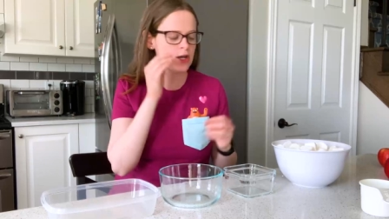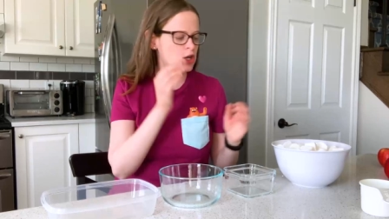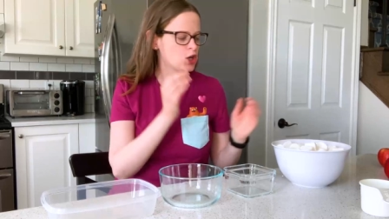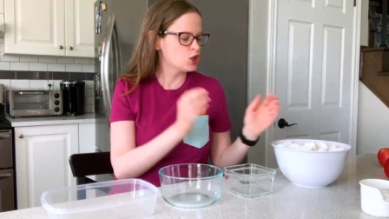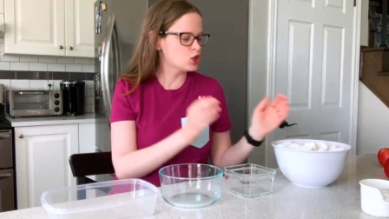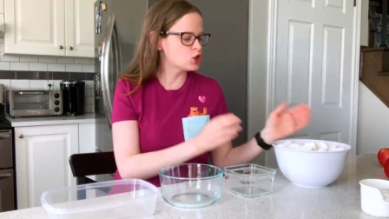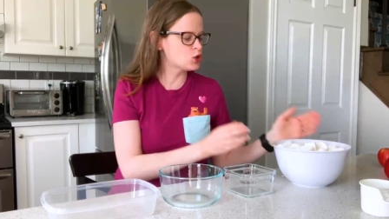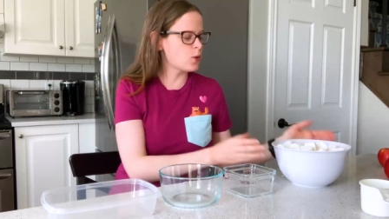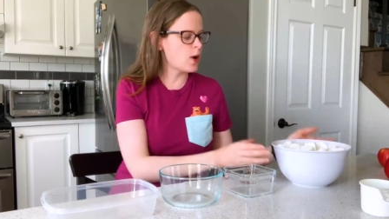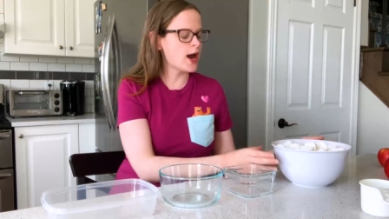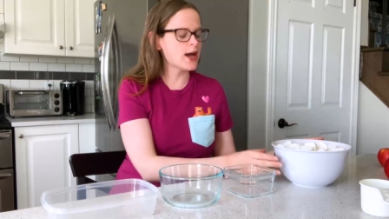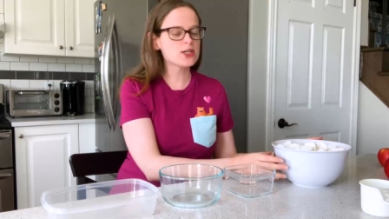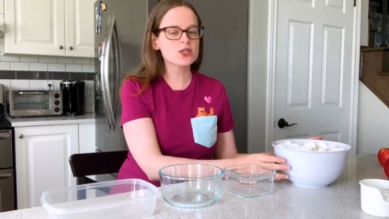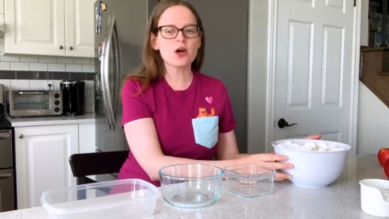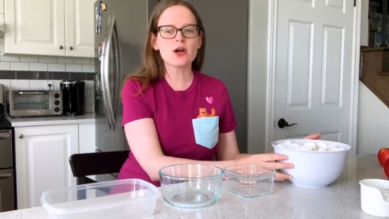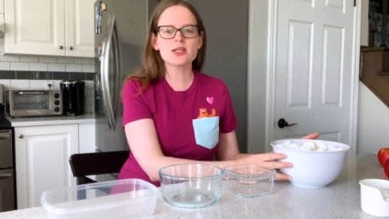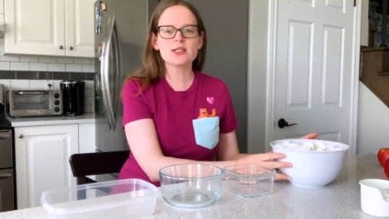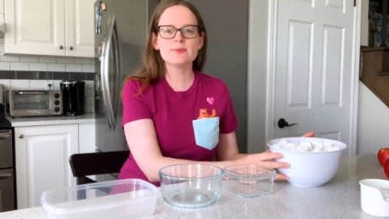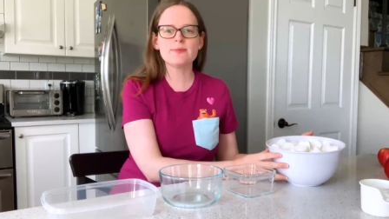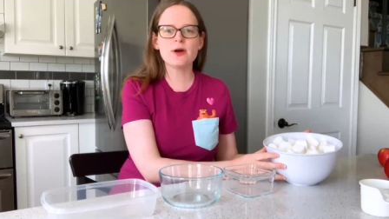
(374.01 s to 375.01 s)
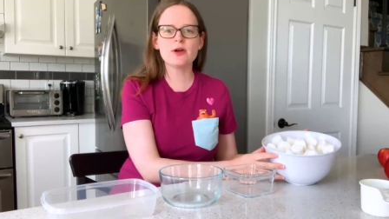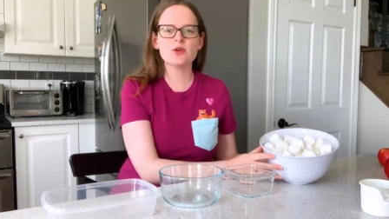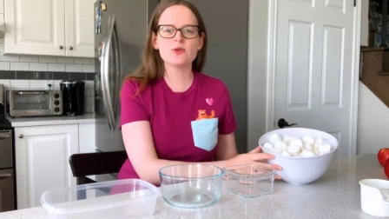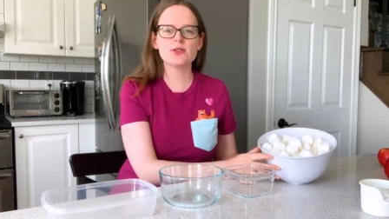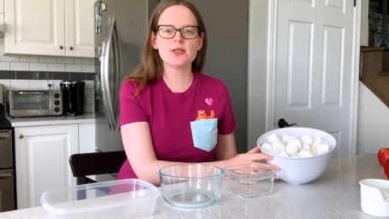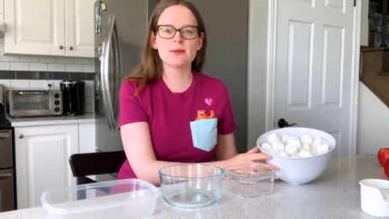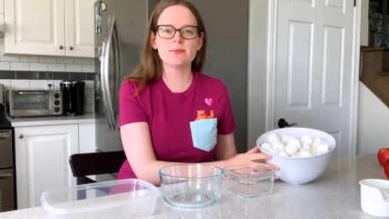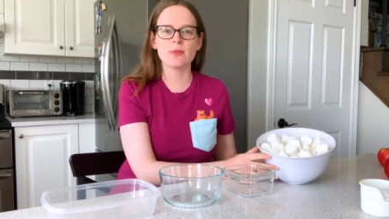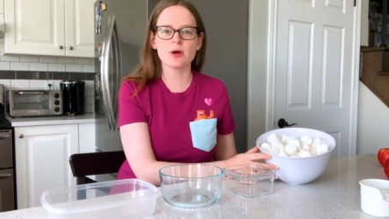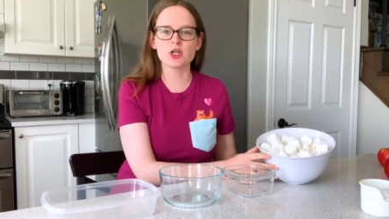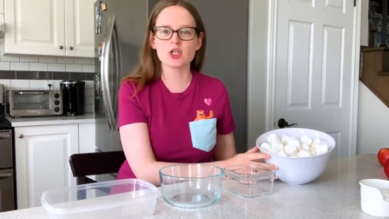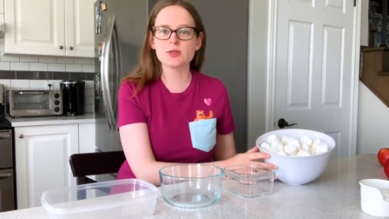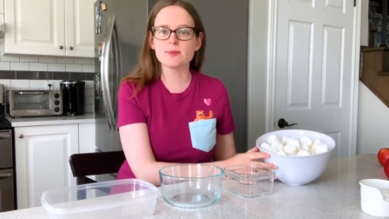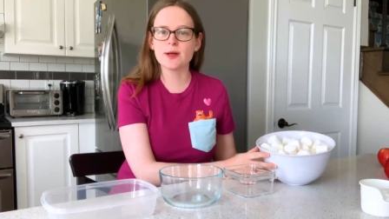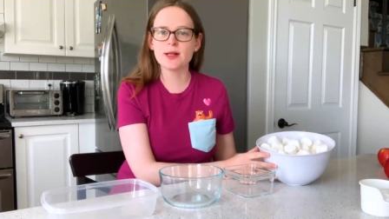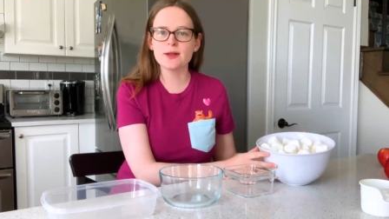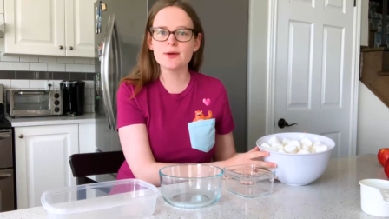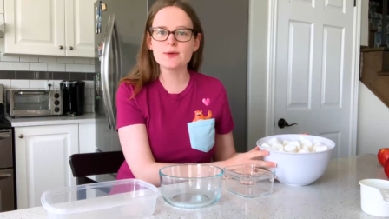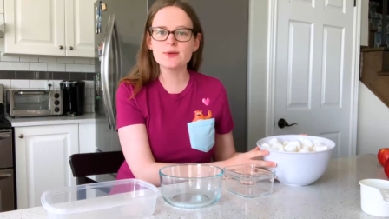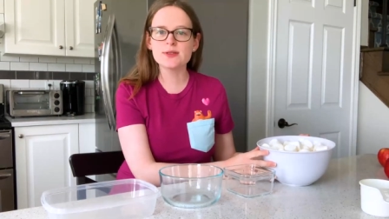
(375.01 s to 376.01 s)
So I talked about using
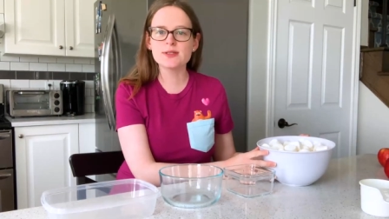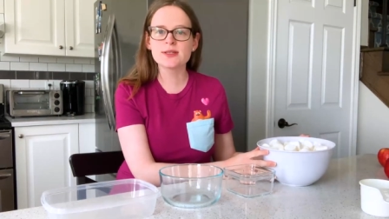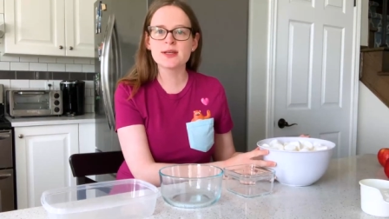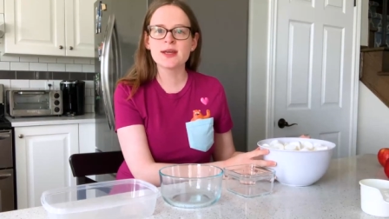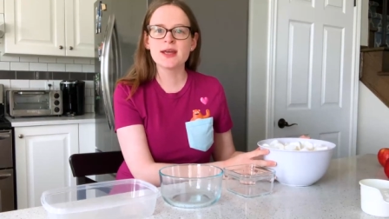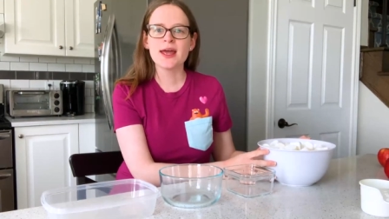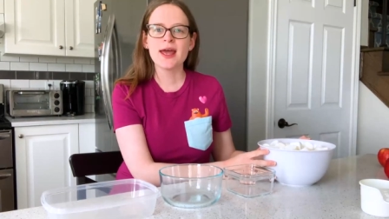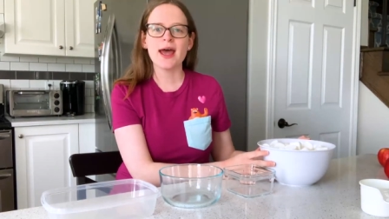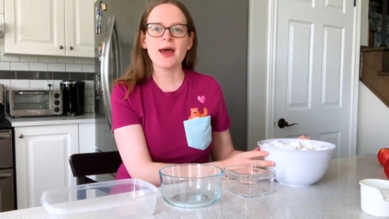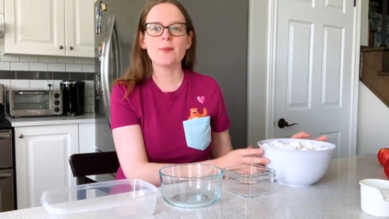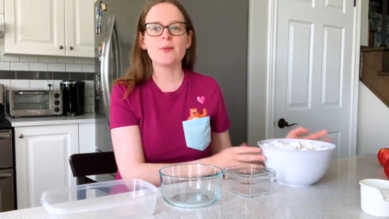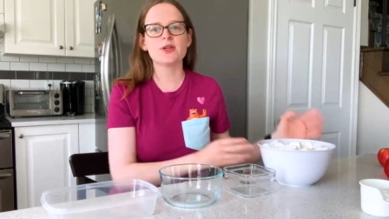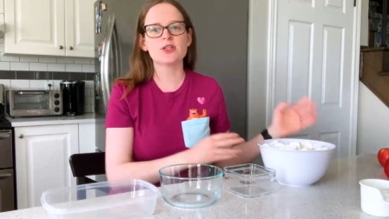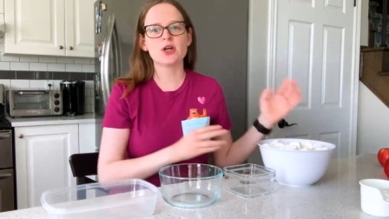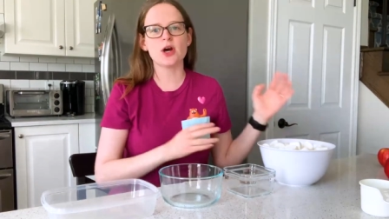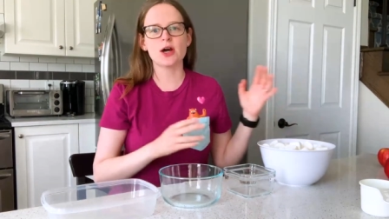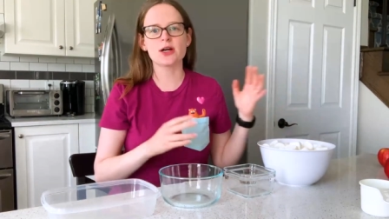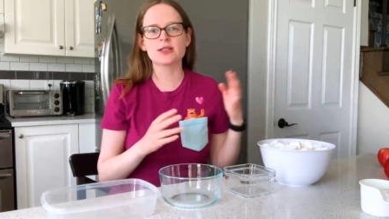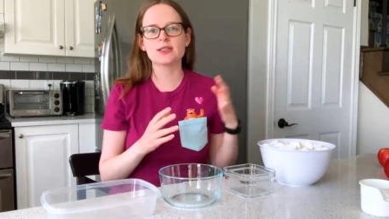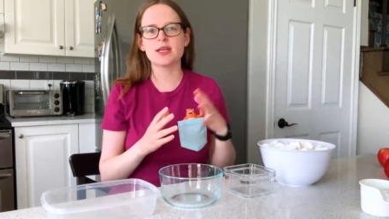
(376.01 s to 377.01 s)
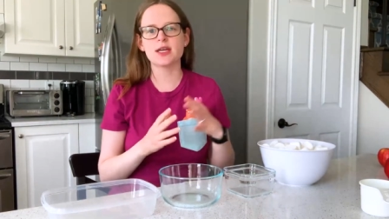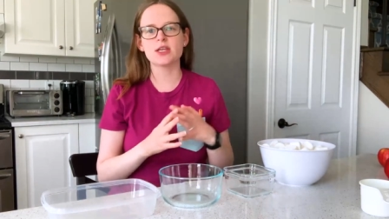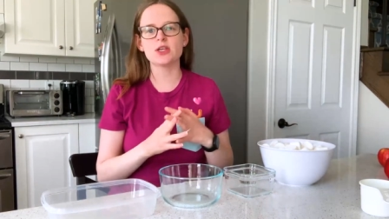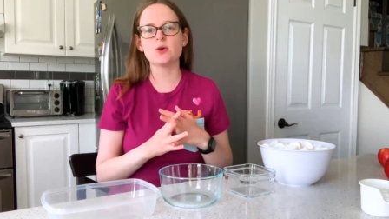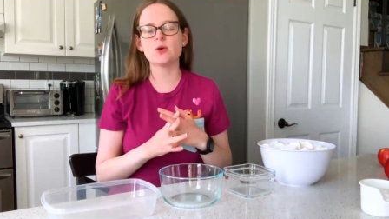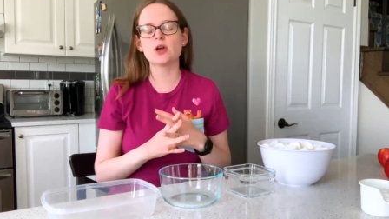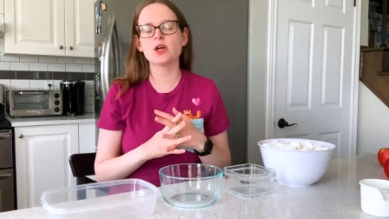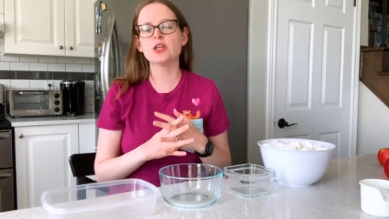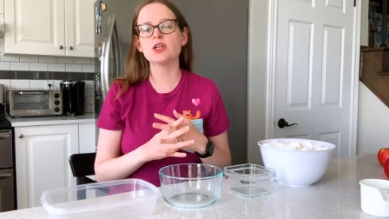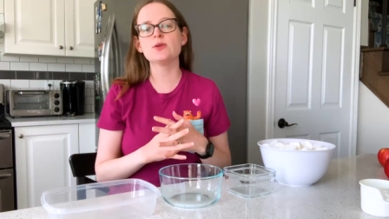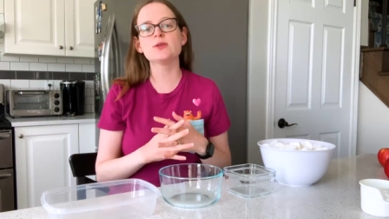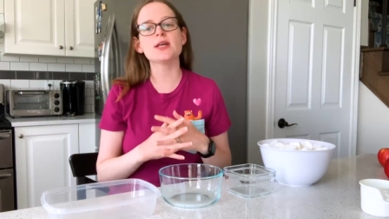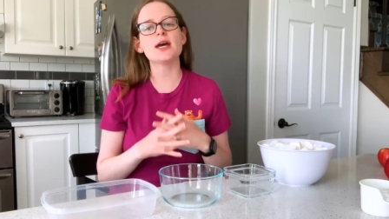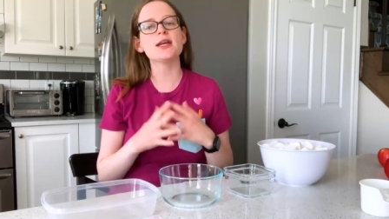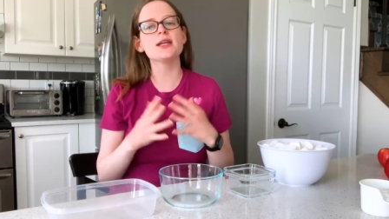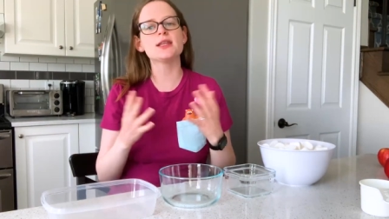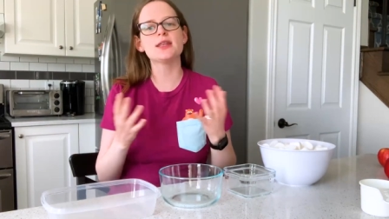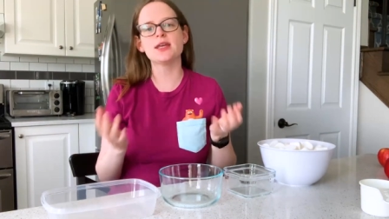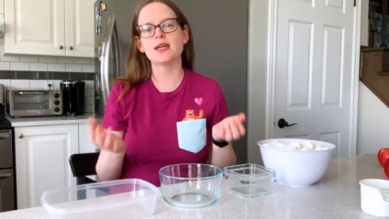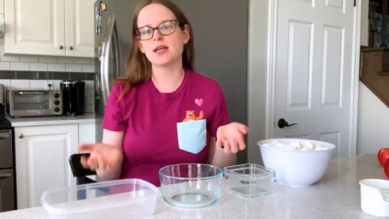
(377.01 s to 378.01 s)
marshmallows and we talked that you could use
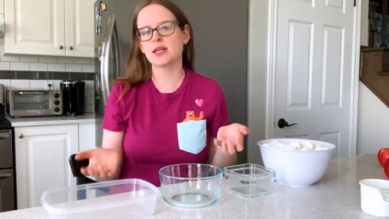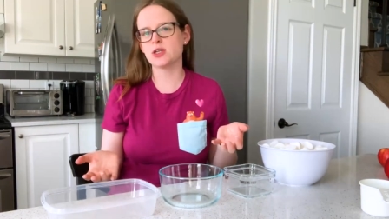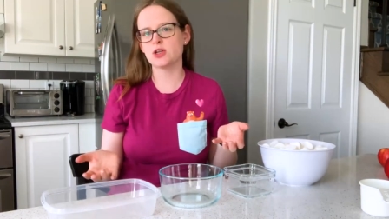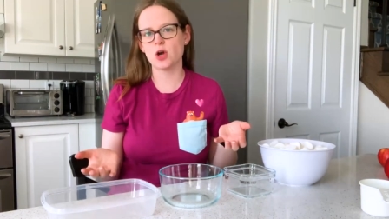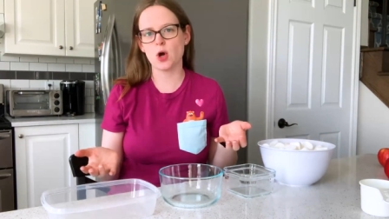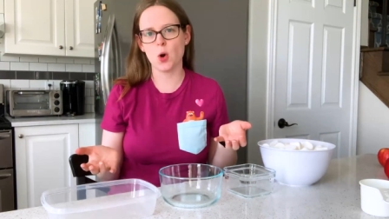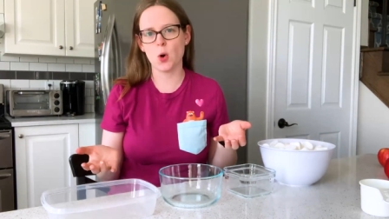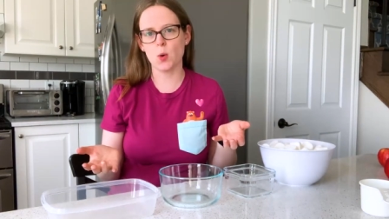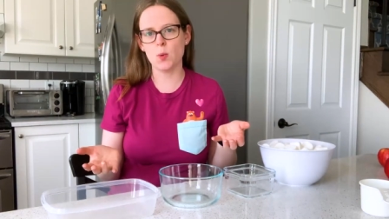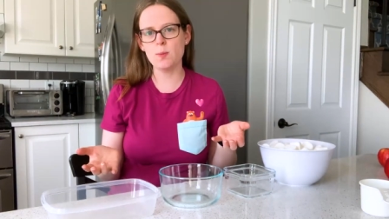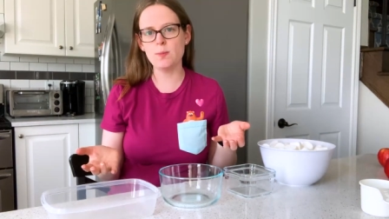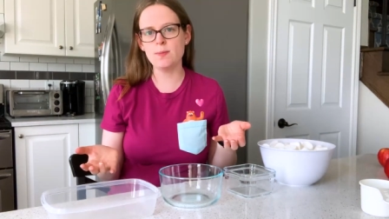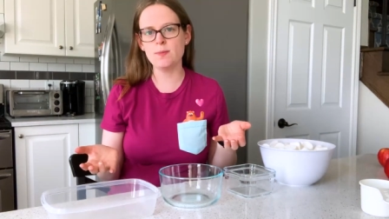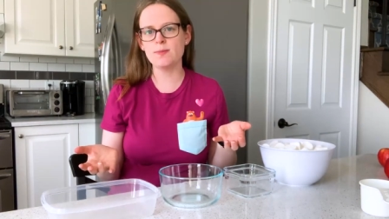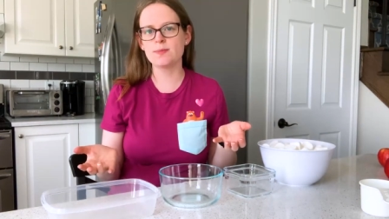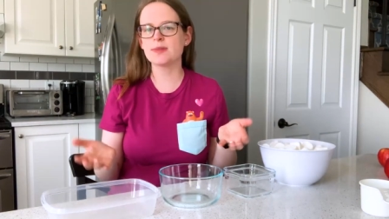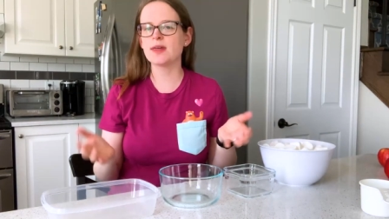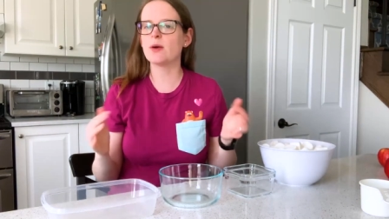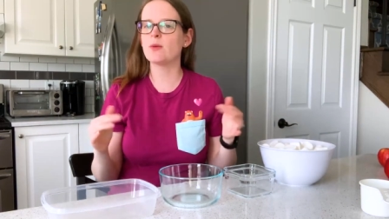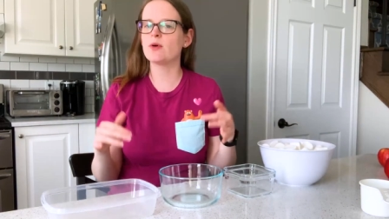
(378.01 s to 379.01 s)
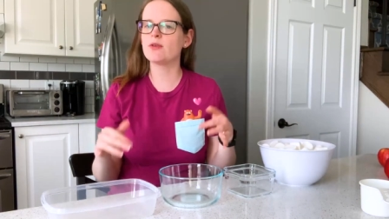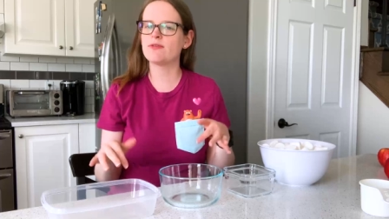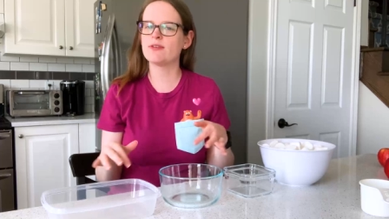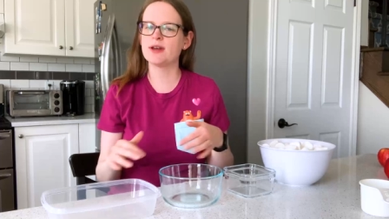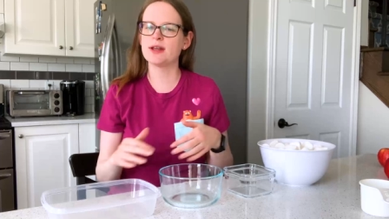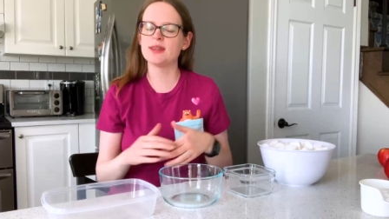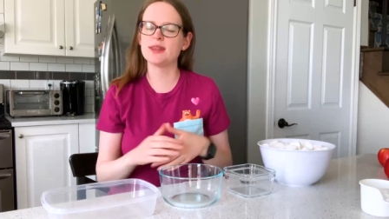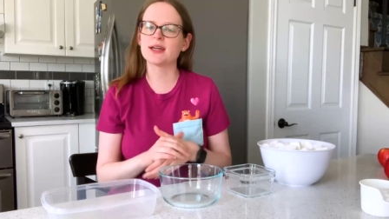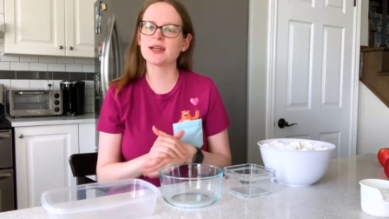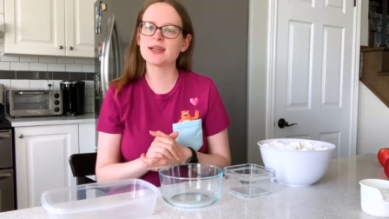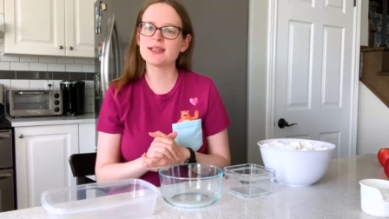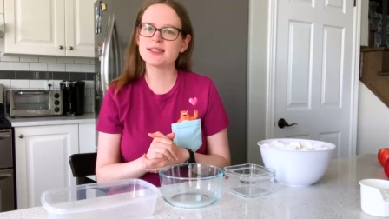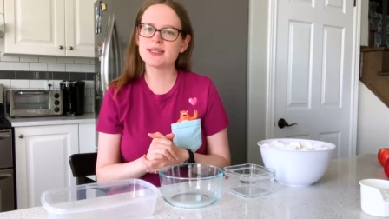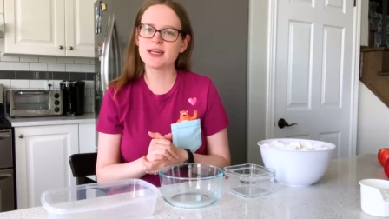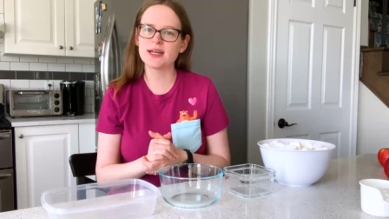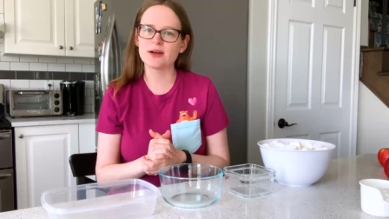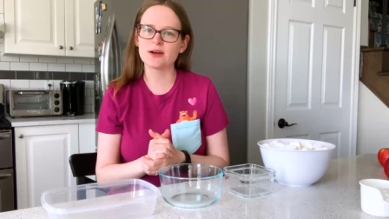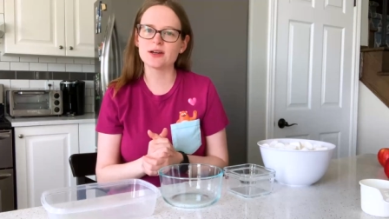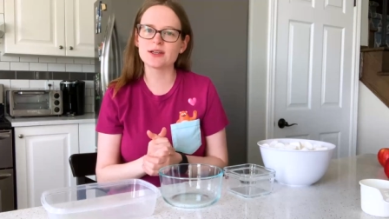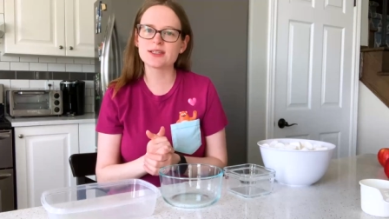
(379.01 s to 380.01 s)
anything in your home that will fit in the
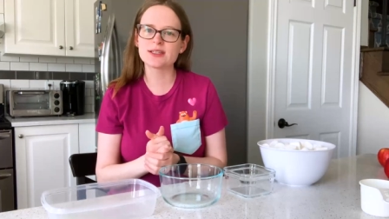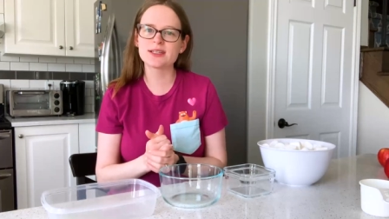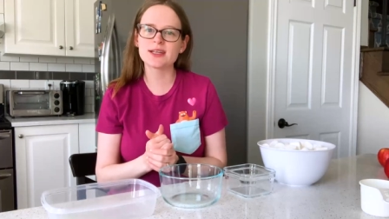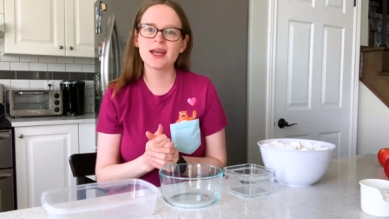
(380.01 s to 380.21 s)
containers.